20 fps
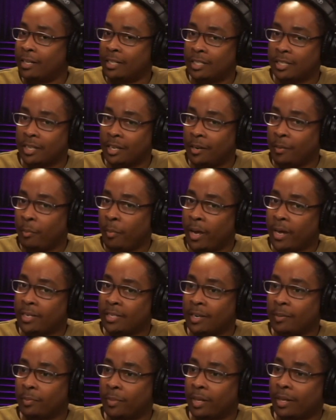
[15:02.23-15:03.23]
just going to make
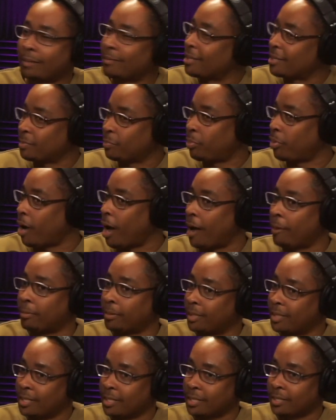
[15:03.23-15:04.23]
something that's
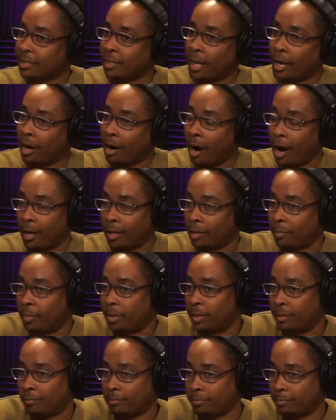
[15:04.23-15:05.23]
probably just like, all right, let
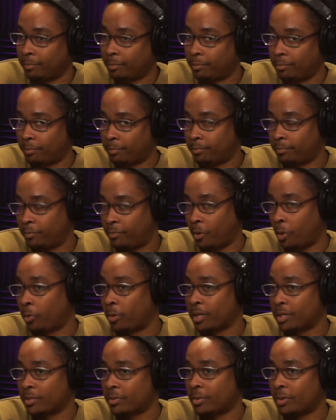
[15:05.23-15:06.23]
me
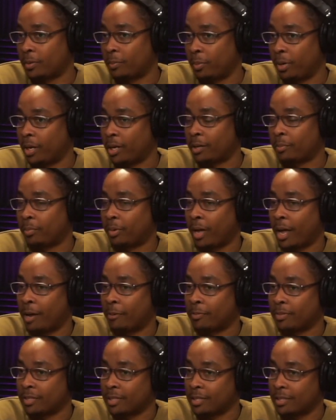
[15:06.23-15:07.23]
focus on being compliant
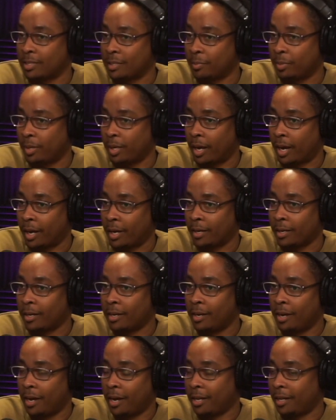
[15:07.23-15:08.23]
with CCPA.
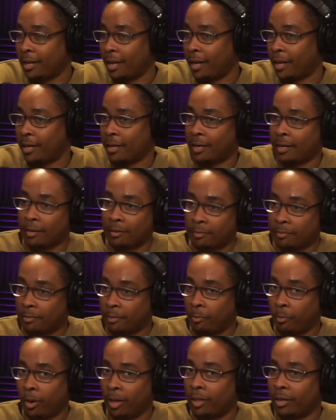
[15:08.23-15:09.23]
And then
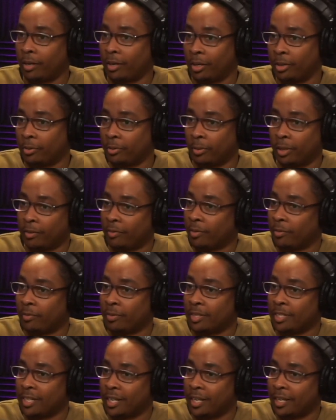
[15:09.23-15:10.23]
whether you live in
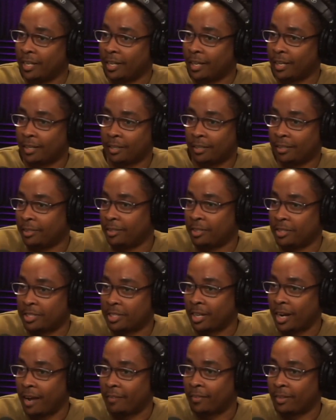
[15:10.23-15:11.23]
Virginia, you're just
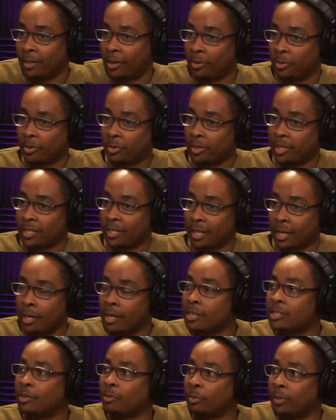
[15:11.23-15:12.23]
going to have to go through this thing.
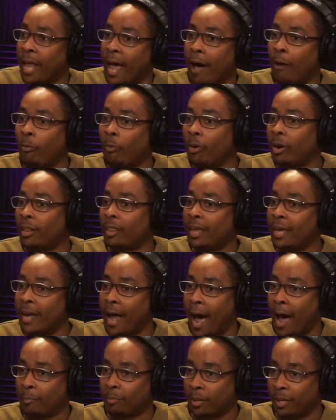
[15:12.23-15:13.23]
So now what are they
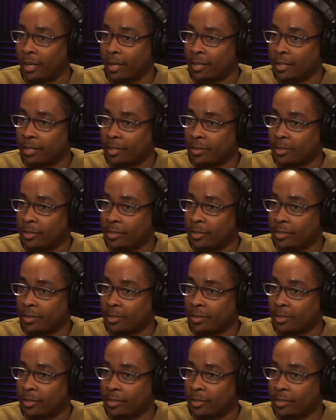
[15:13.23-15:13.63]
opting into?